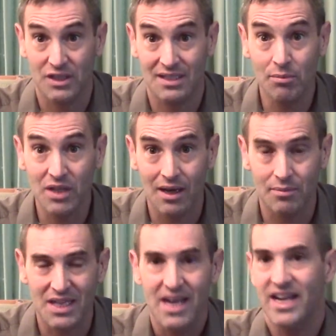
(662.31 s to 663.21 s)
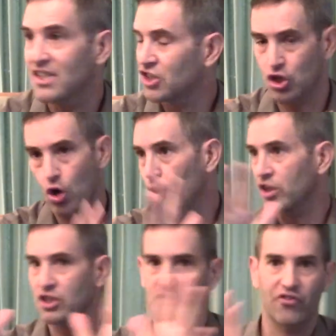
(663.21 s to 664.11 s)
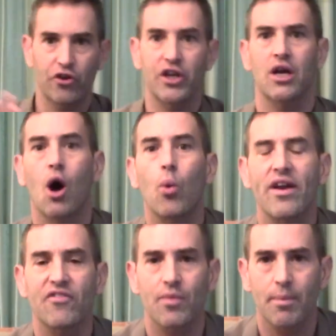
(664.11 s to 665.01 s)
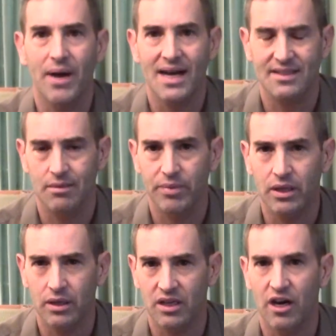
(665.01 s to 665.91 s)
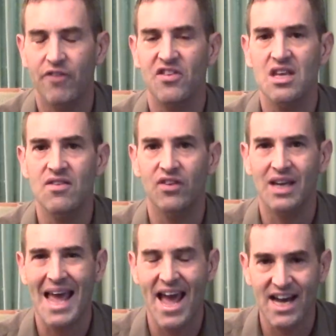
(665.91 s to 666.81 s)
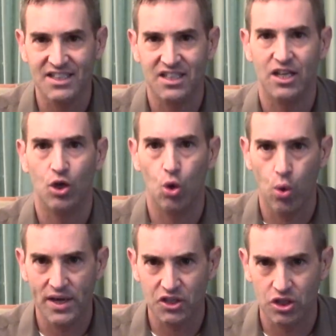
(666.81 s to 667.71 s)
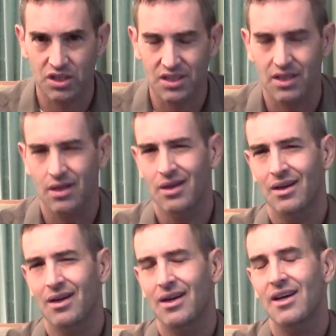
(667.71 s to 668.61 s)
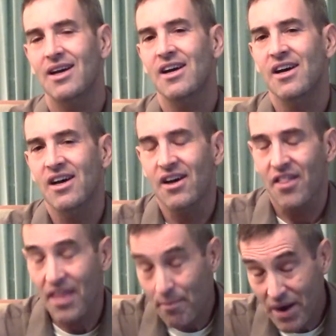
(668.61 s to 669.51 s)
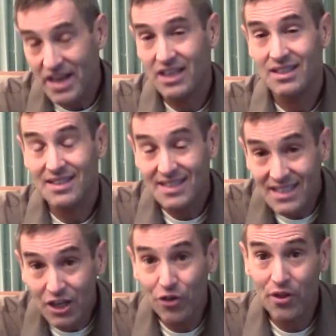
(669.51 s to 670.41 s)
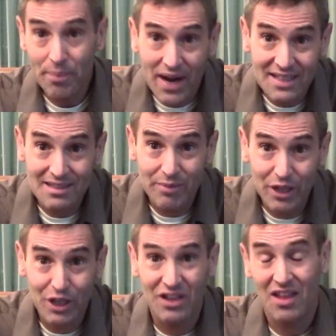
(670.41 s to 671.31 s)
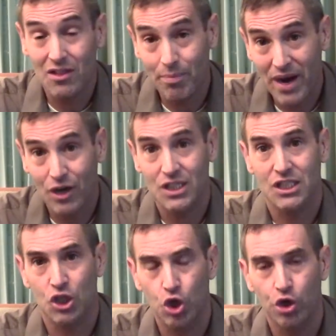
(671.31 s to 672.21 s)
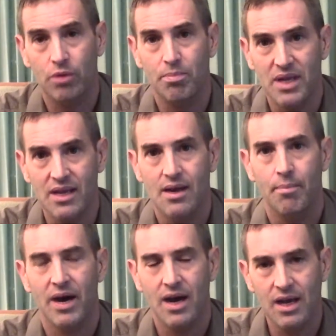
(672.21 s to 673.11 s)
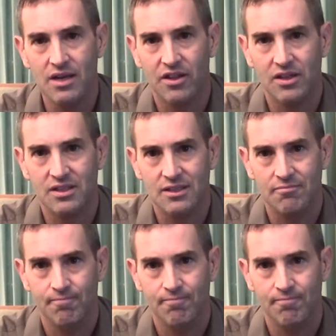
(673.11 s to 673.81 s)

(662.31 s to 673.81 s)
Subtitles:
Sometimes it's totally diverting away from the possibility of even asking questions that might consider the possibility that the parents could be behind this.